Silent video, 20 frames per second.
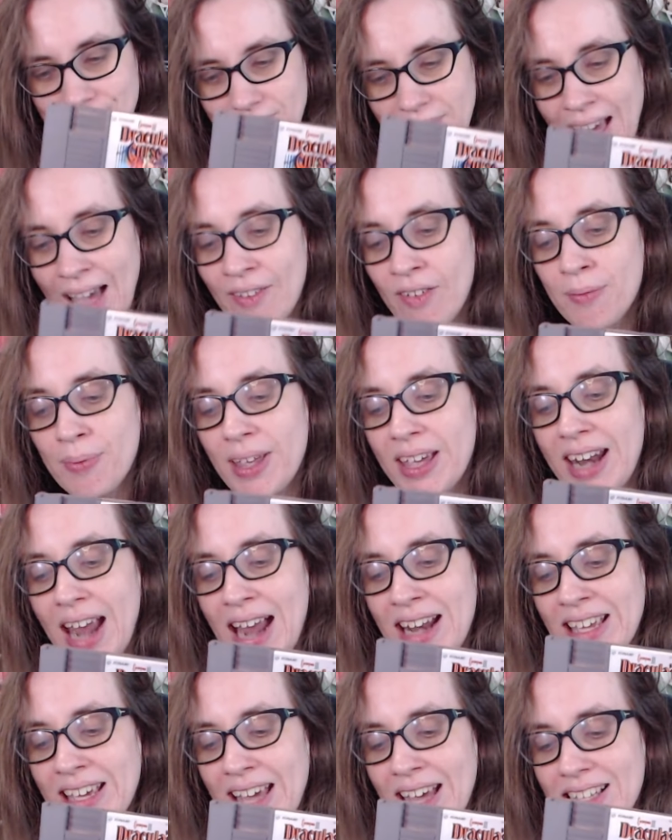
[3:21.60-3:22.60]
I haven't played
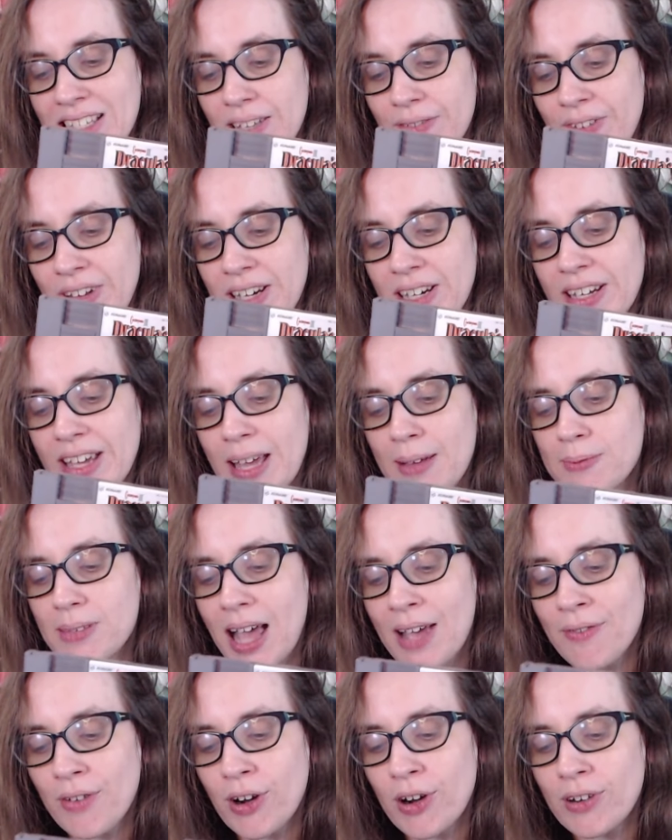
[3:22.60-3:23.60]
any Castlevania games.
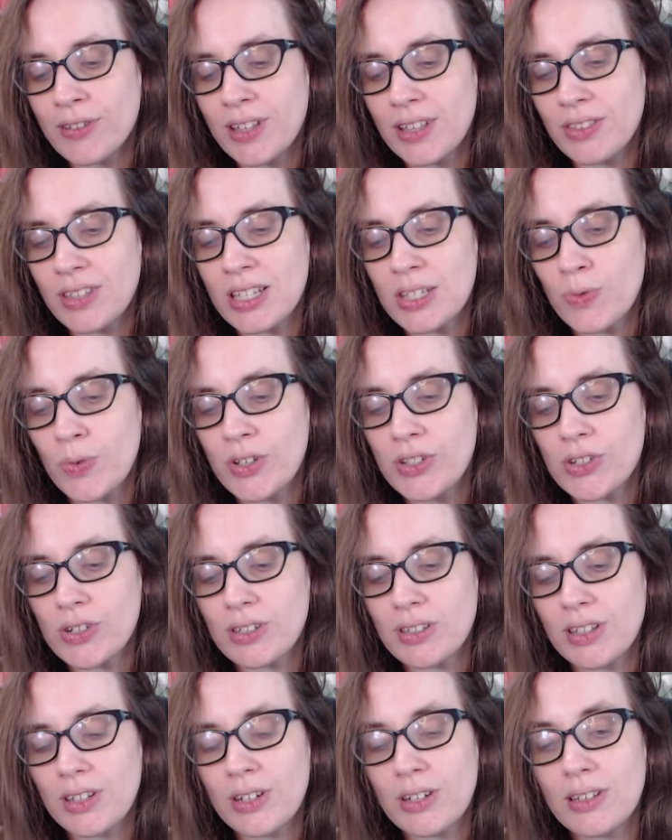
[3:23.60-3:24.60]
I've heard that these ones are a
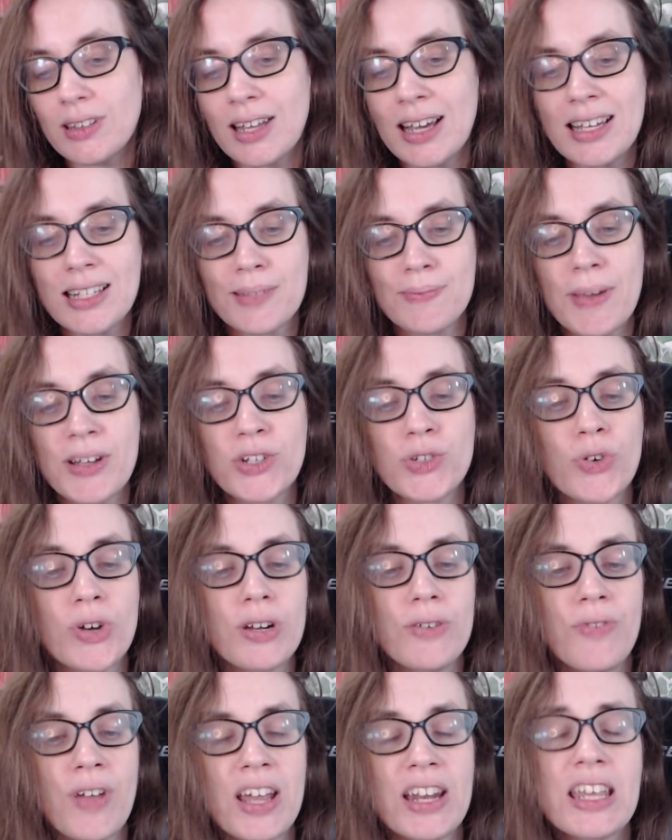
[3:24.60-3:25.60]
little less
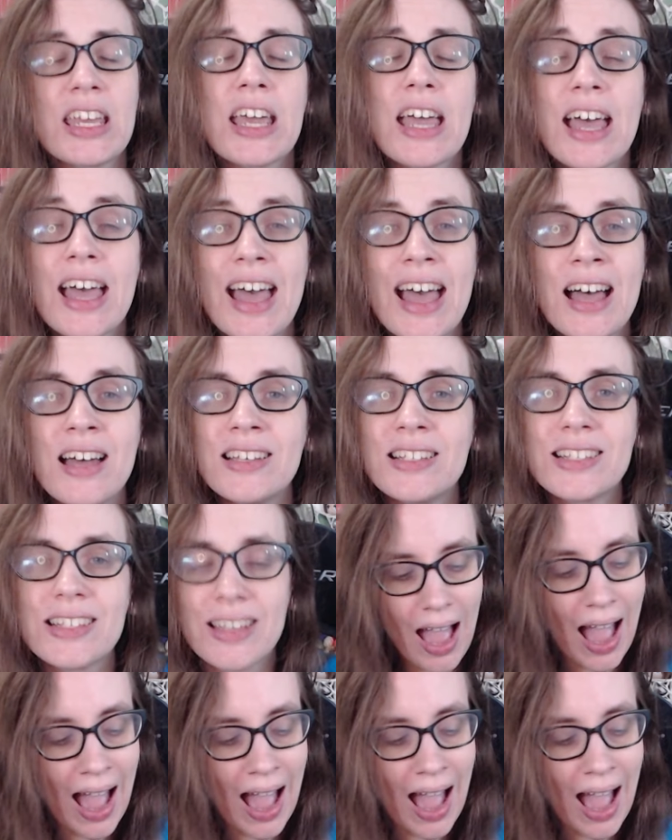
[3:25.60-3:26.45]
Metroidvania-esque.